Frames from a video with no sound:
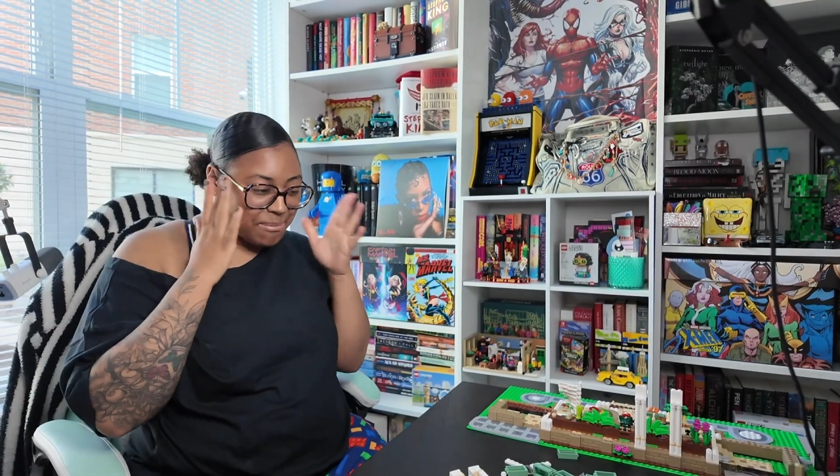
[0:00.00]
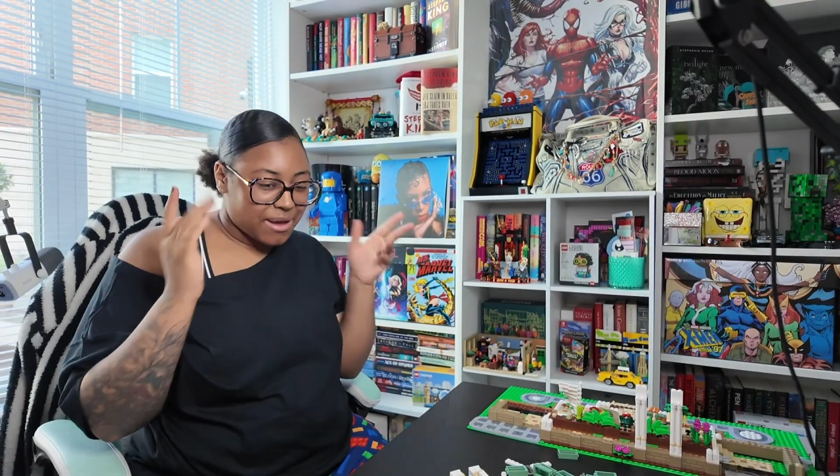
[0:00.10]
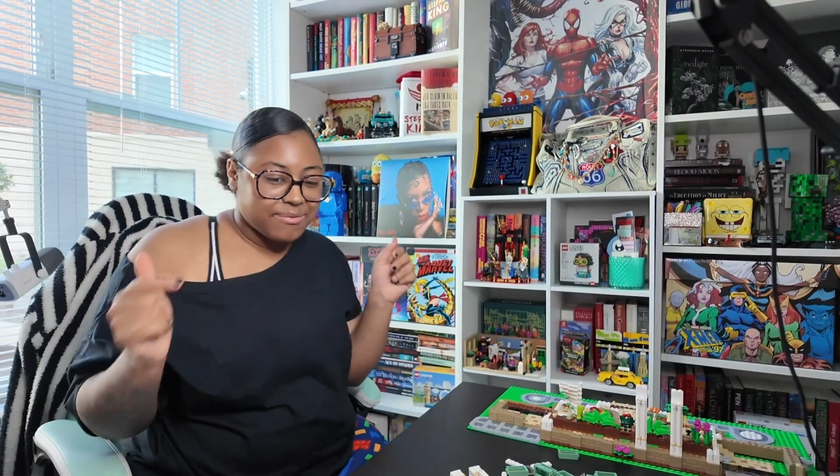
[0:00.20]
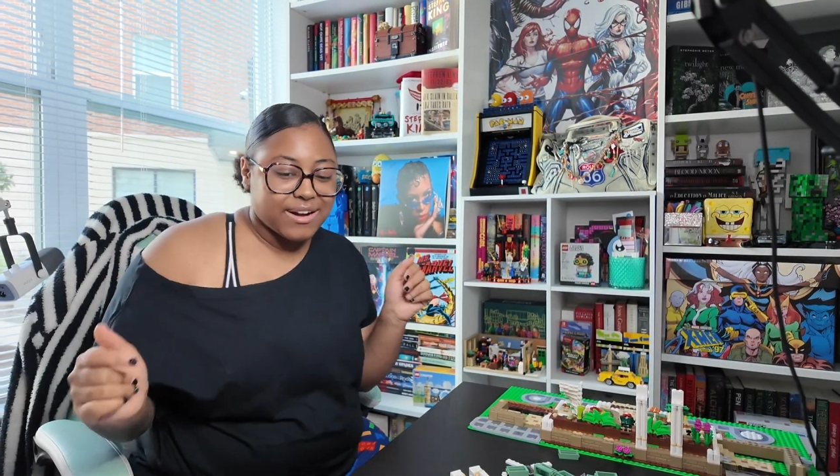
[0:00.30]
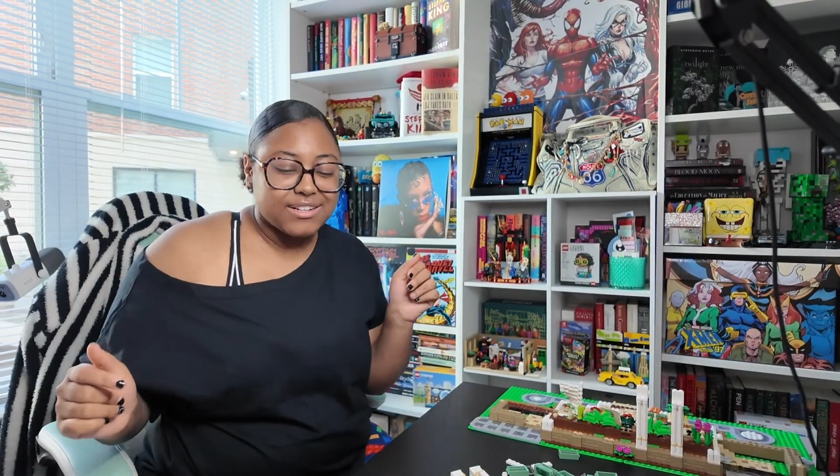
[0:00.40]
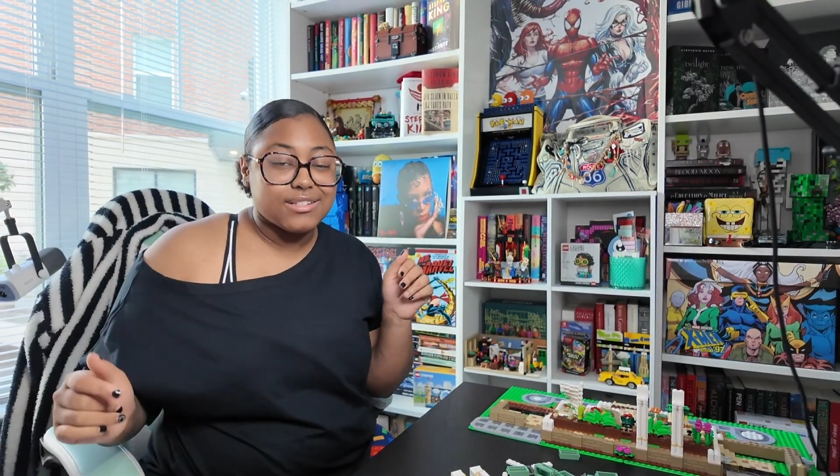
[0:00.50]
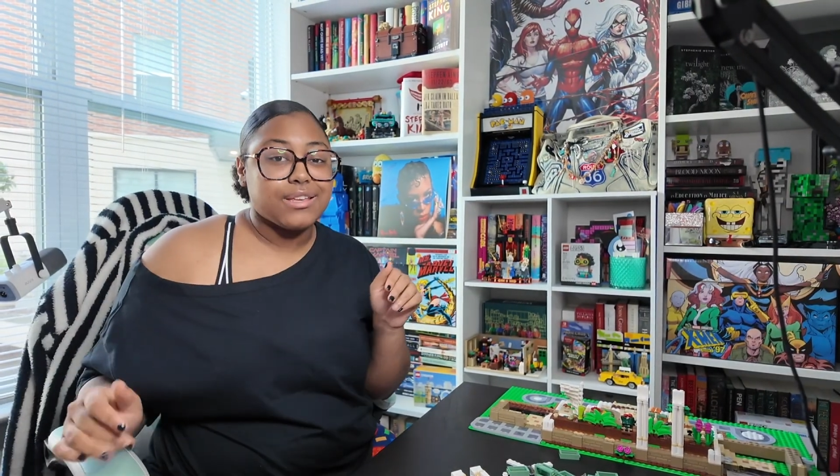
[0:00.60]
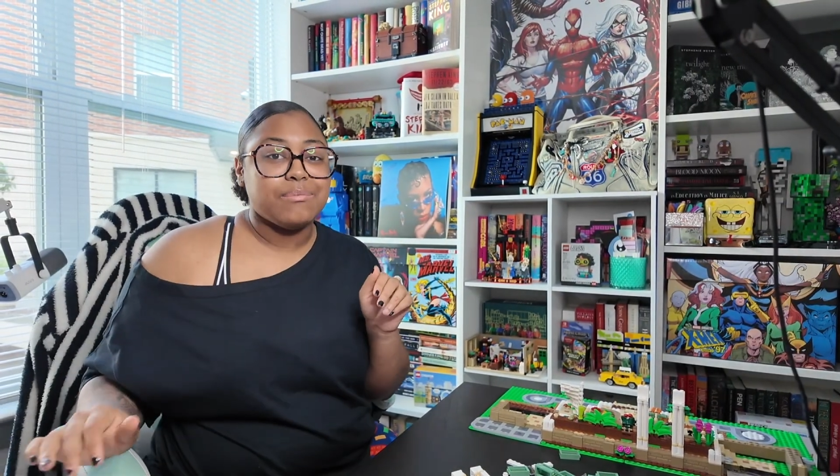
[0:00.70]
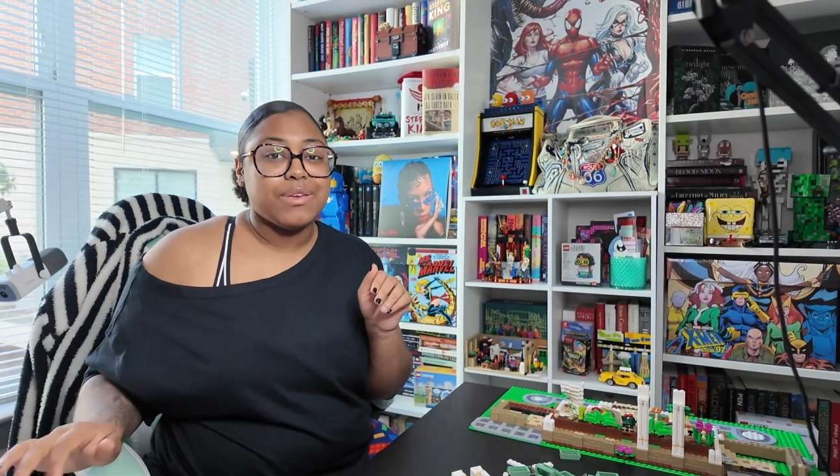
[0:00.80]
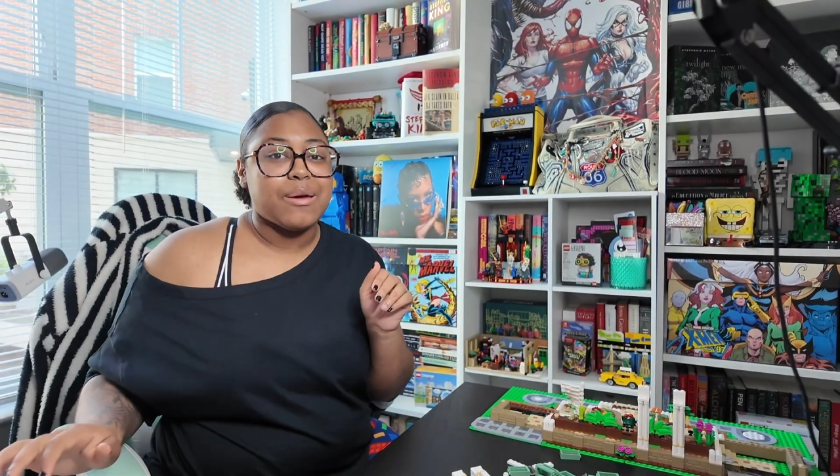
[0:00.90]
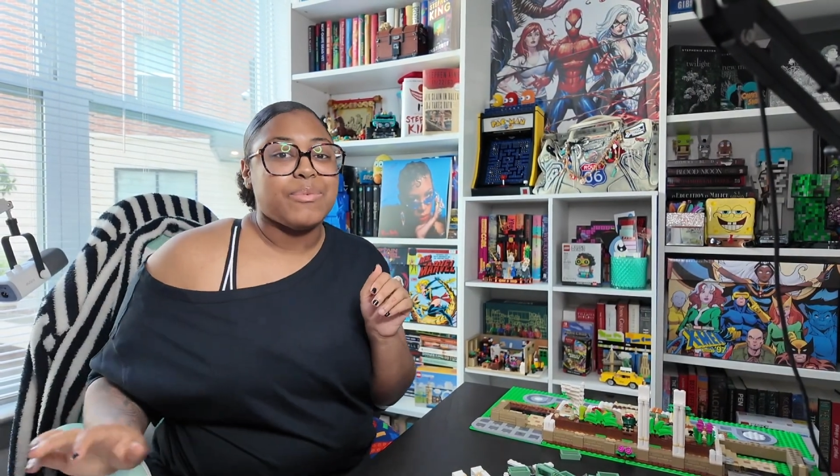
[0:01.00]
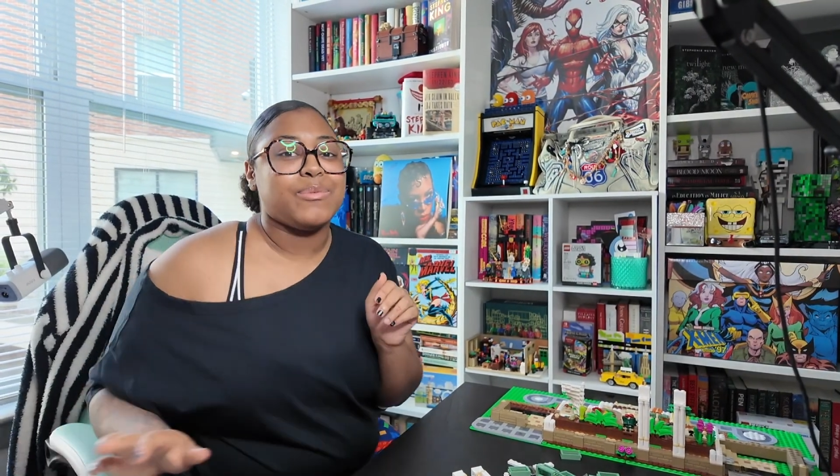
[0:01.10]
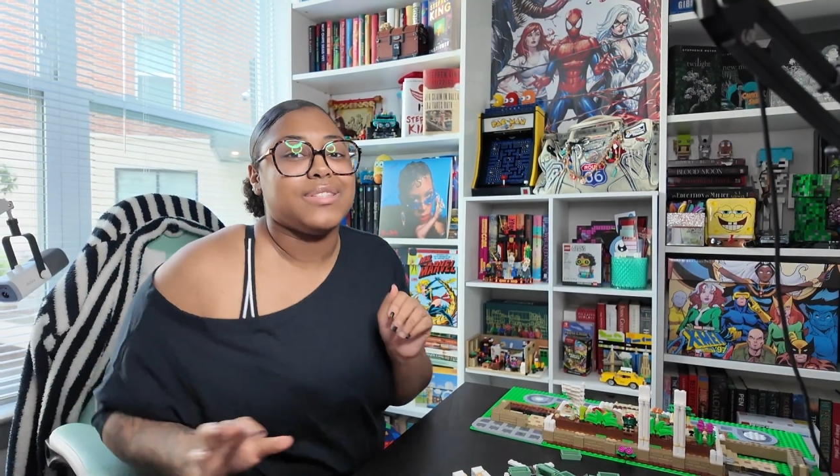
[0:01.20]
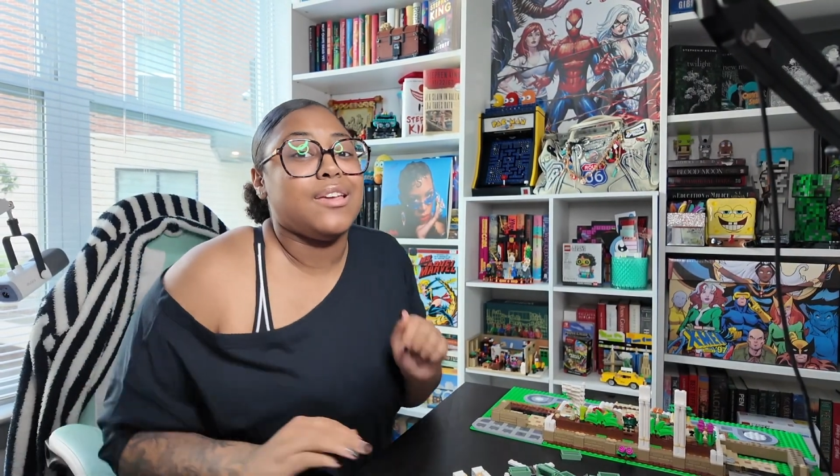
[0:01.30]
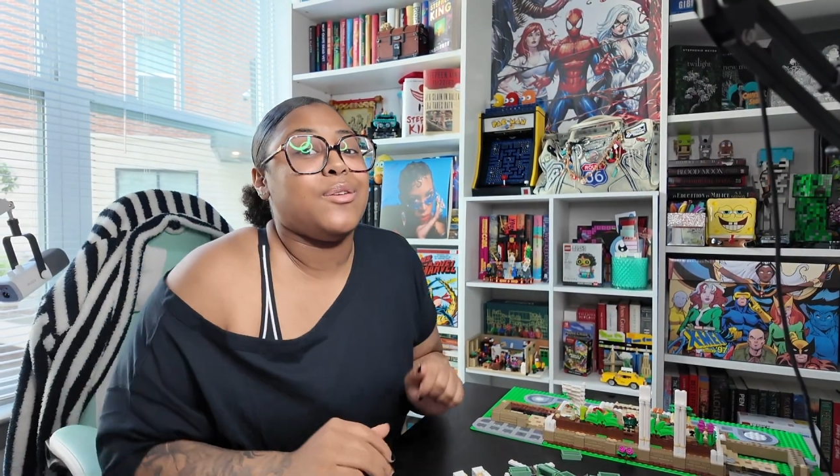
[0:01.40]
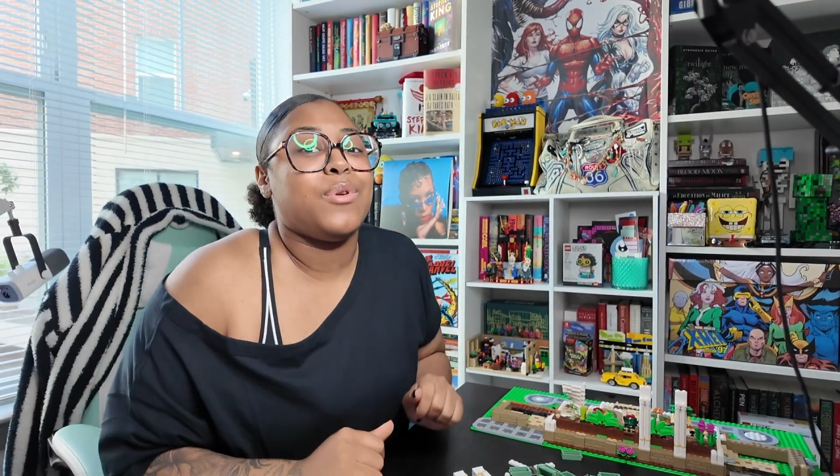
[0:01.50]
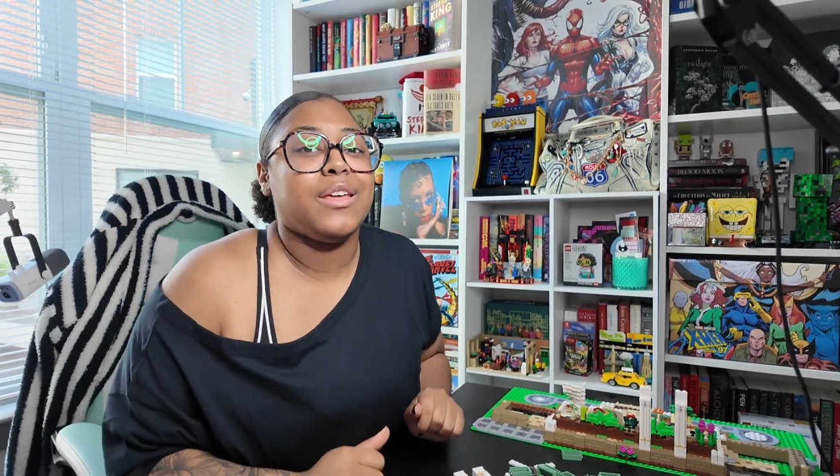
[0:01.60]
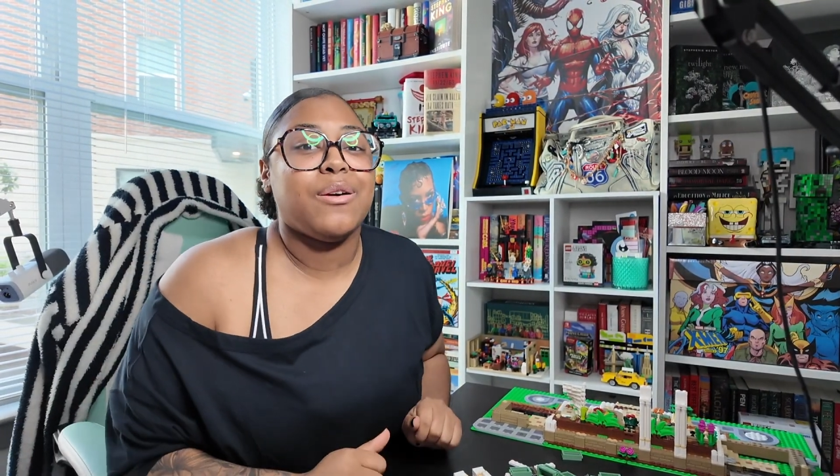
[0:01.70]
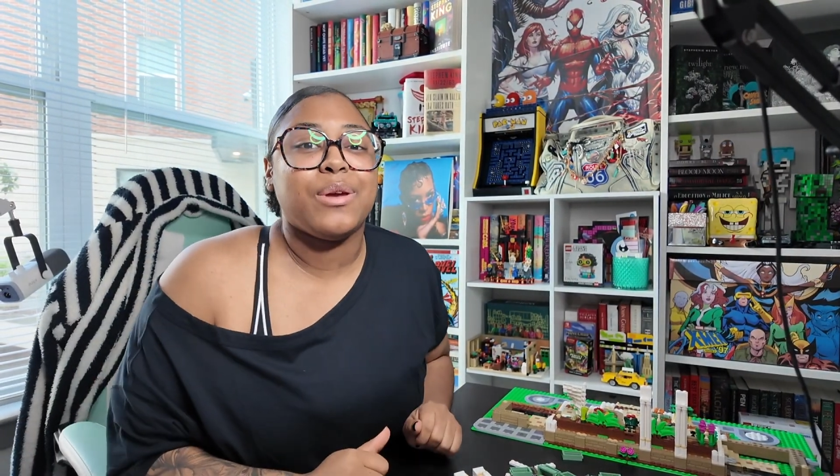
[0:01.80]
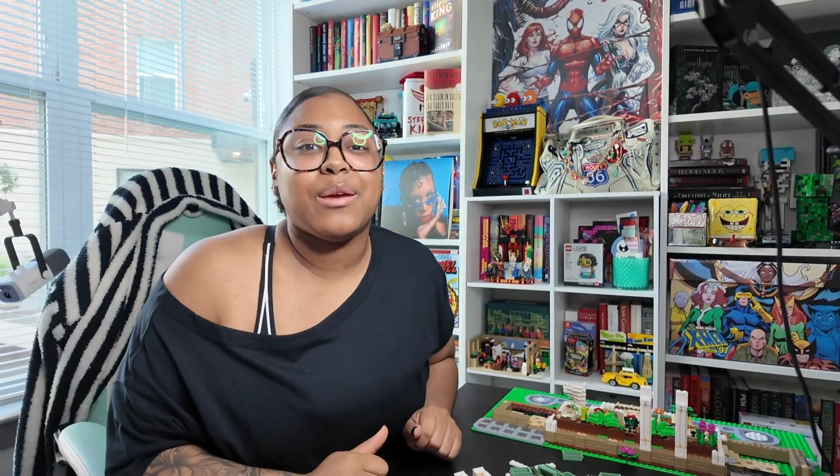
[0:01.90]
my friend just hit me up and was like, you want
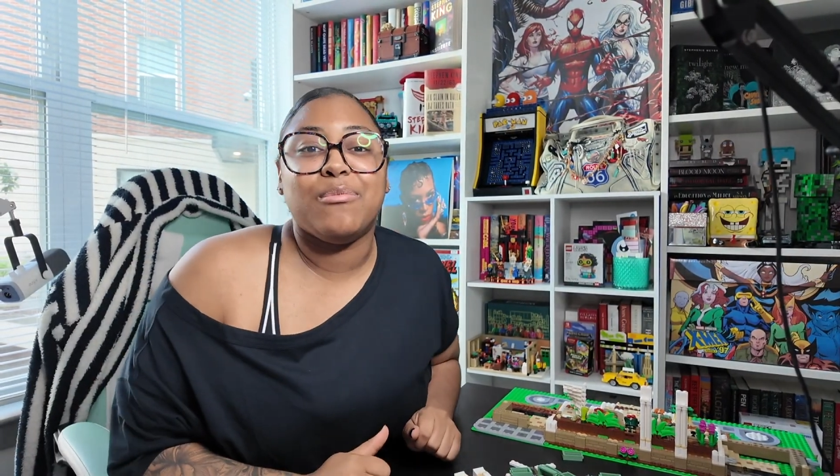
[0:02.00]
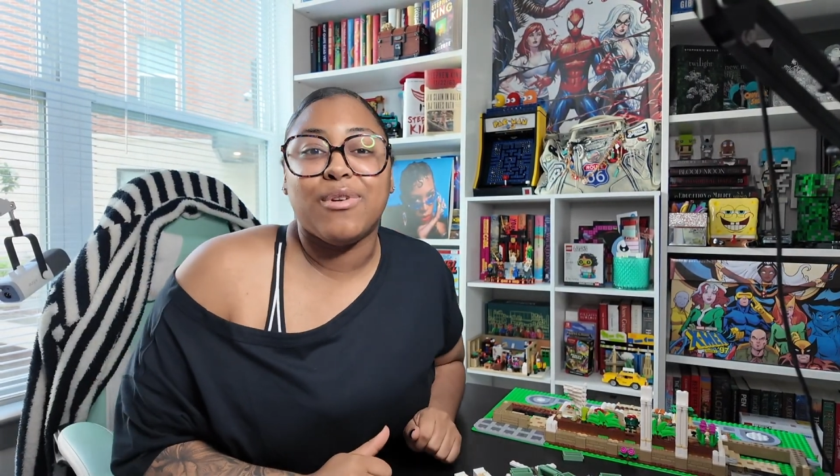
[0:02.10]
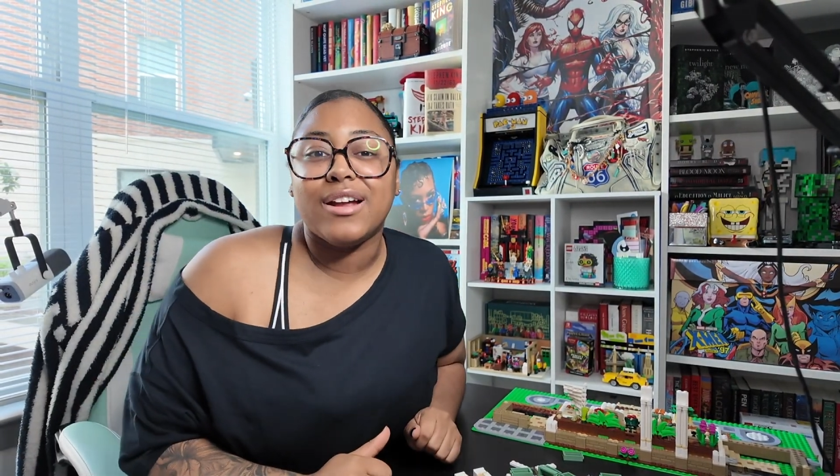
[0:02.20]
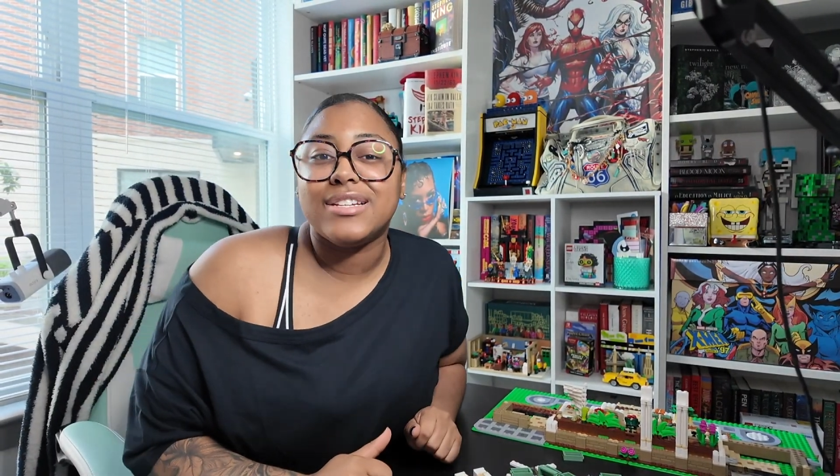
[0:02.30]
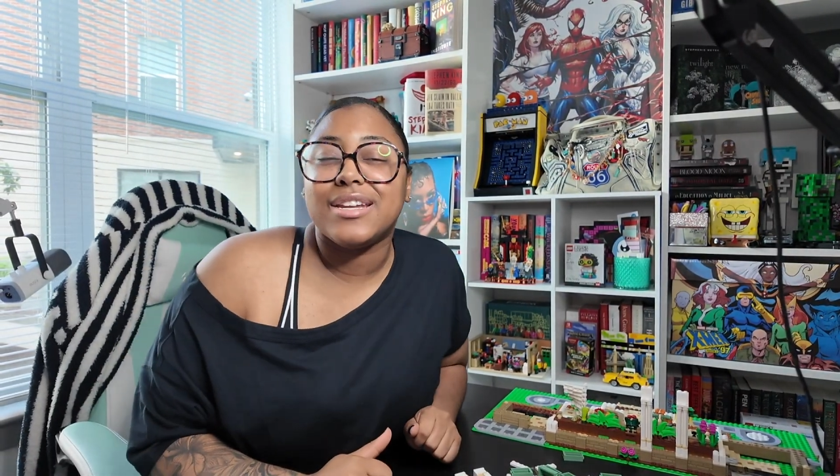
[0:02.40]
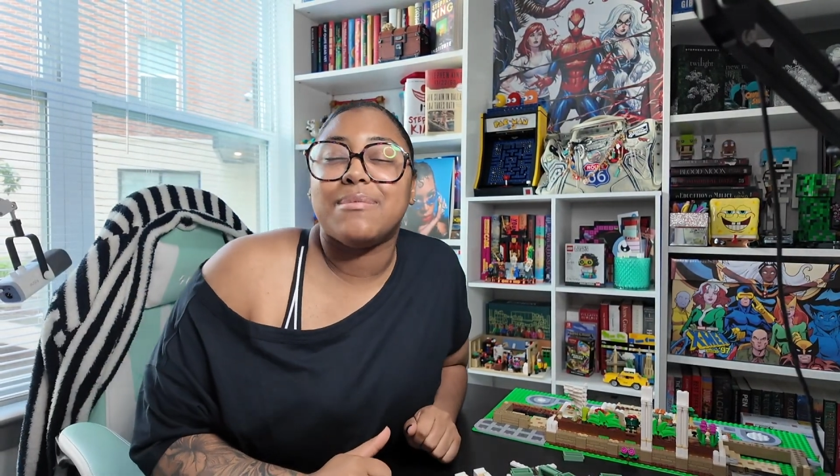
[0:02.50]
to go get brunch?